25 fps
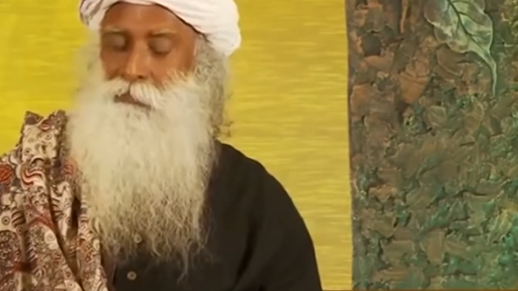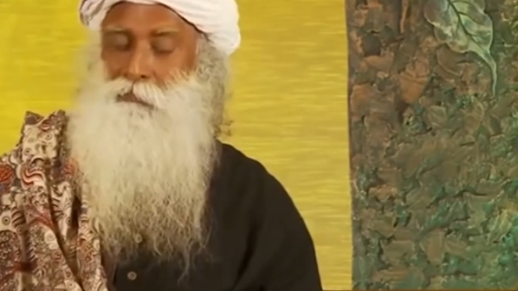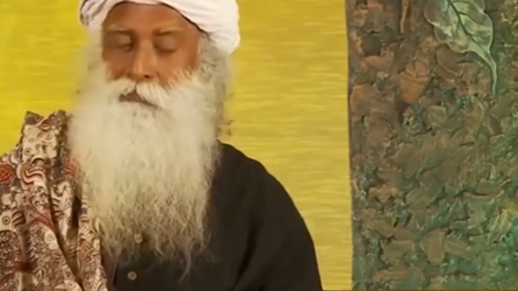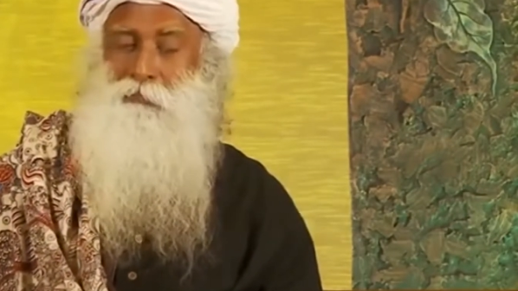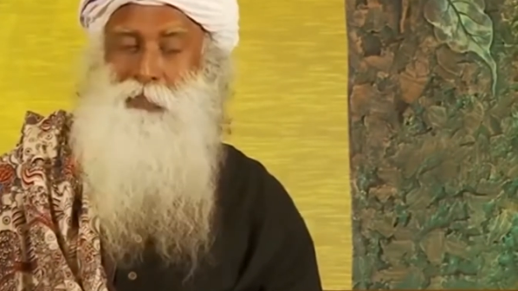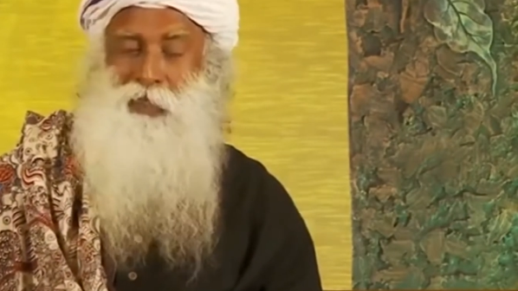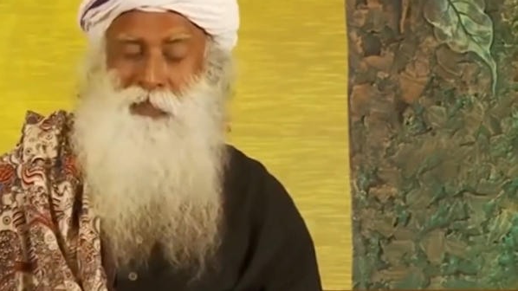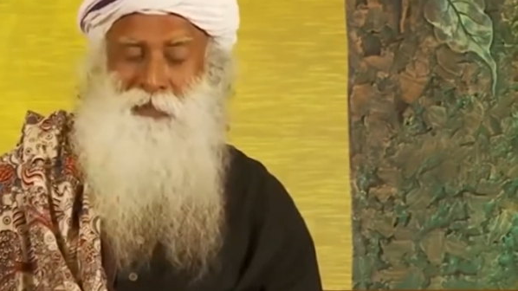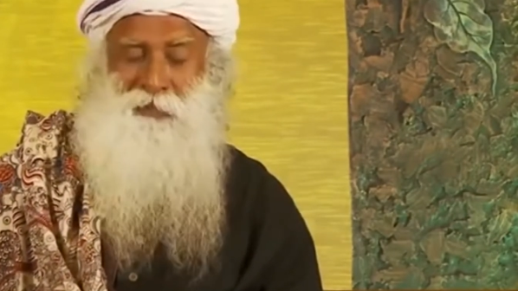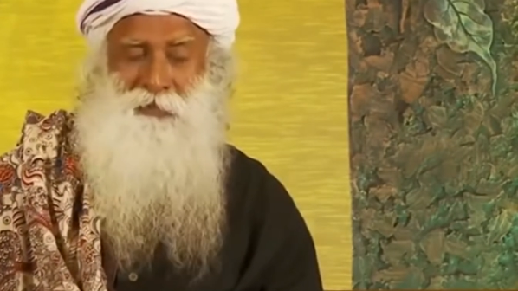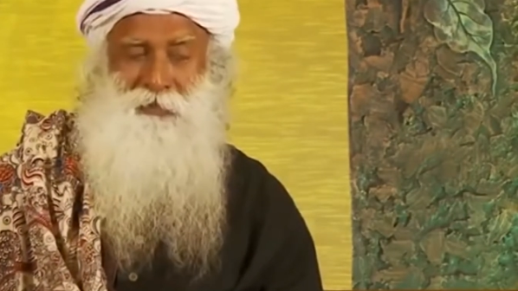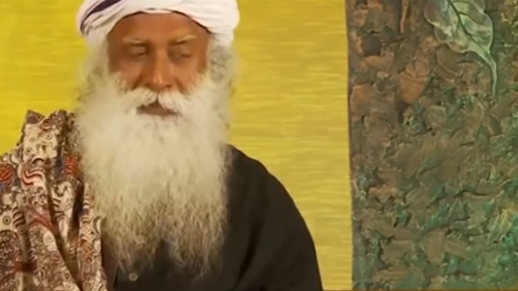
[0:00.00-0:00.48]

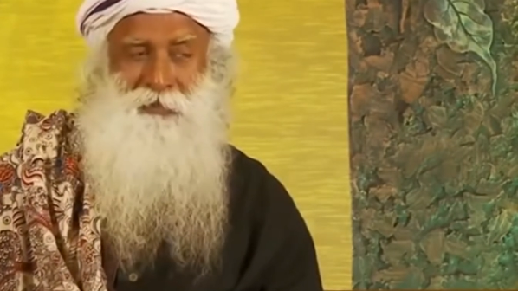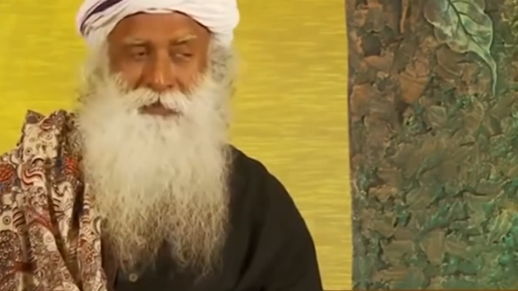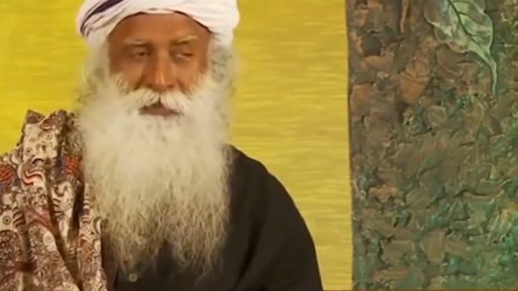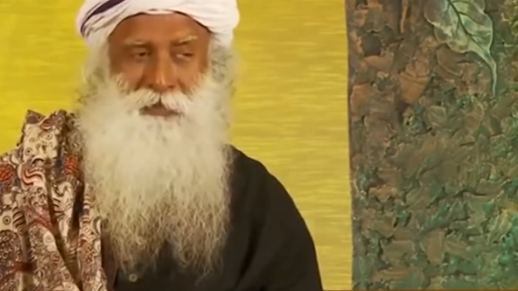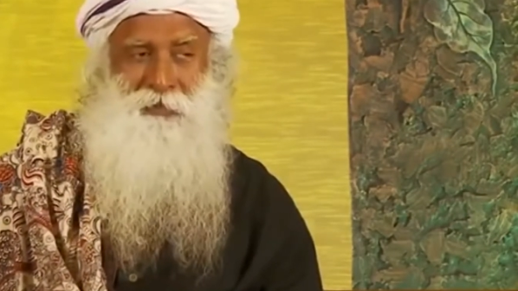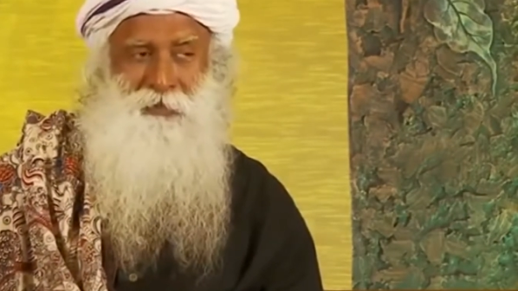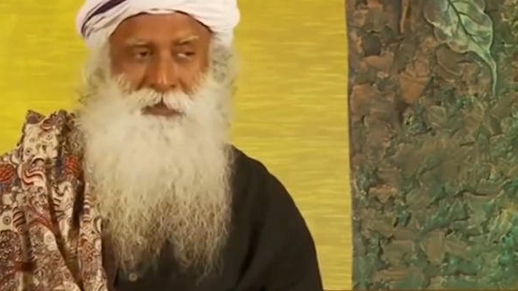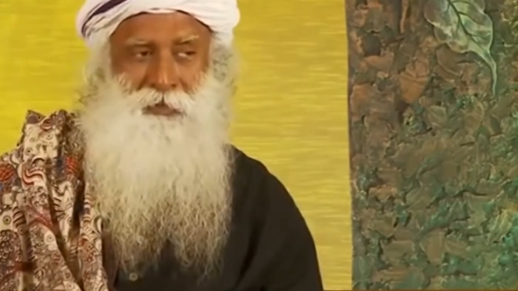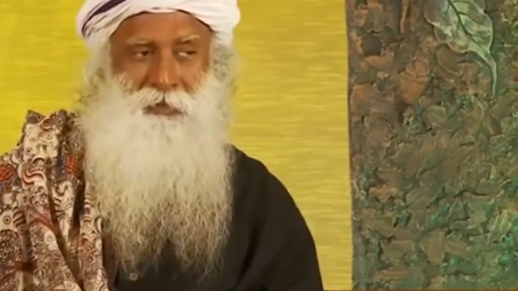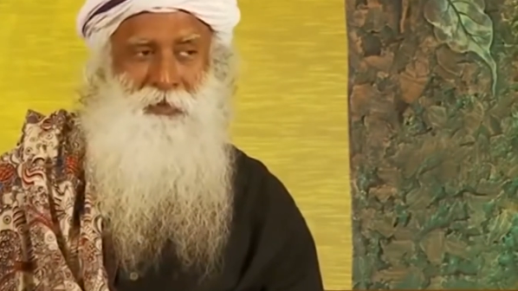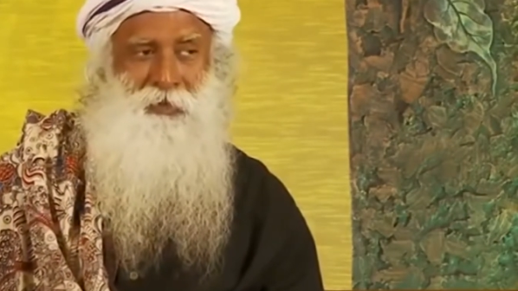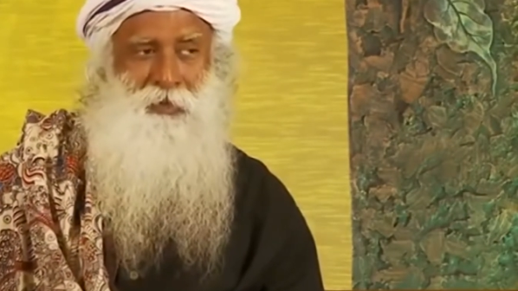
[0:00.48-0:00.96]
But
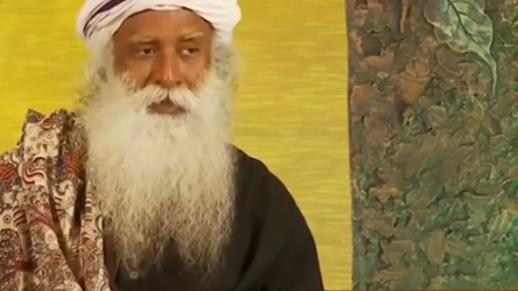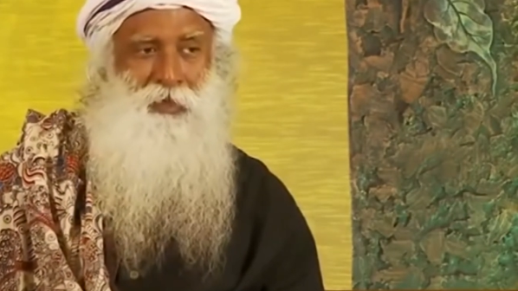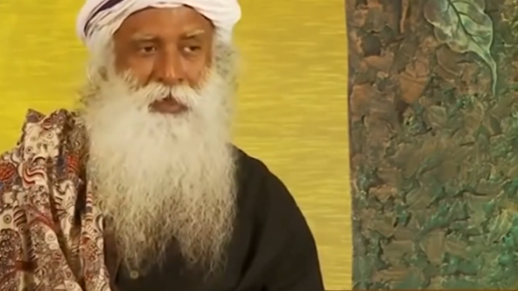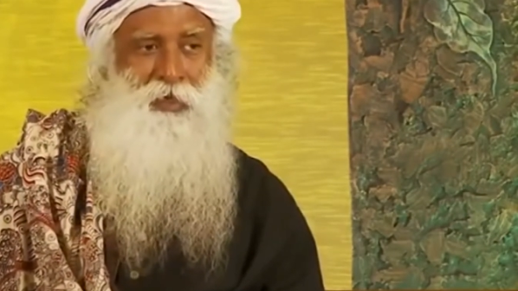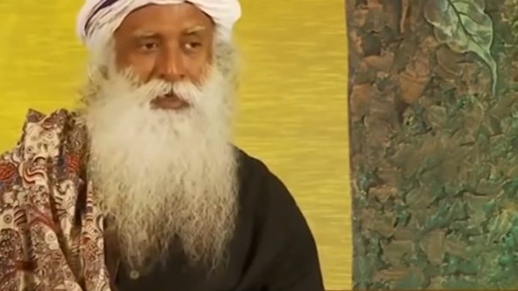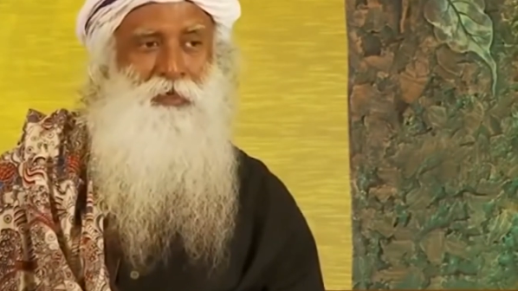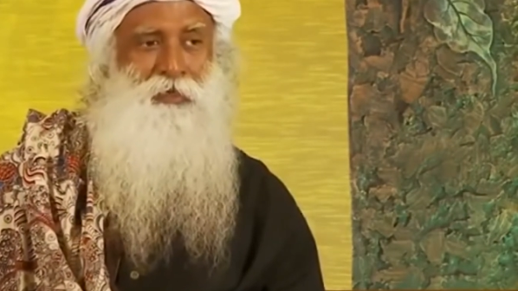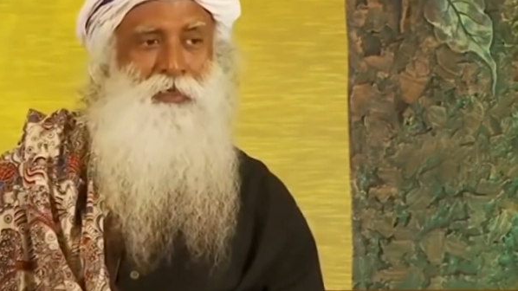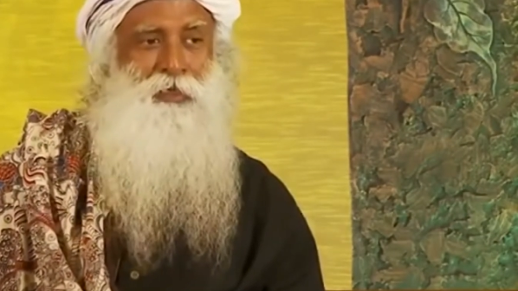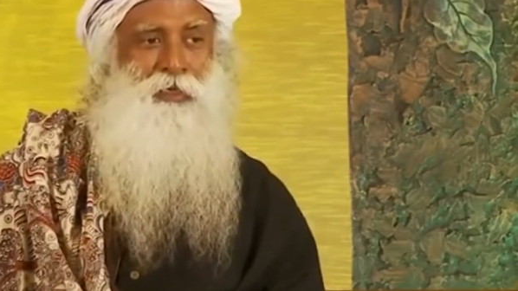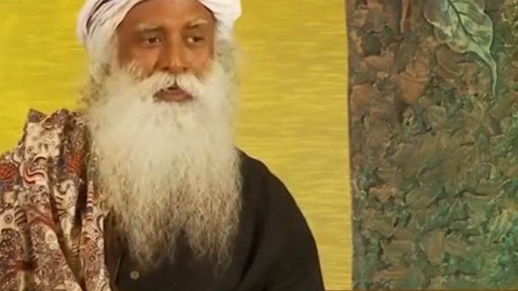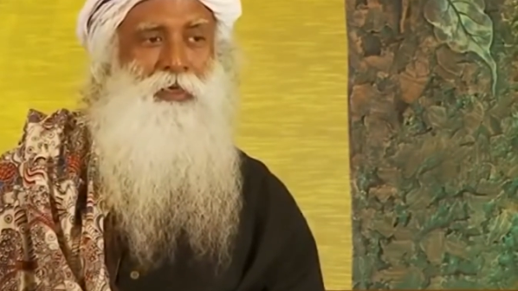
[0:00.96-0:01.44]

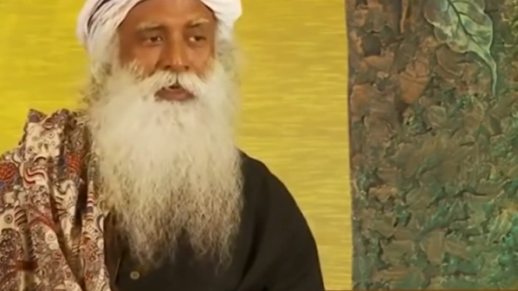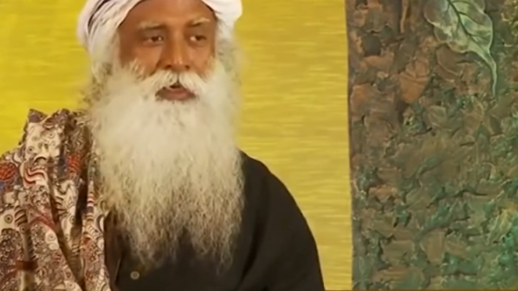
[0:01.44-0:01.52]
at the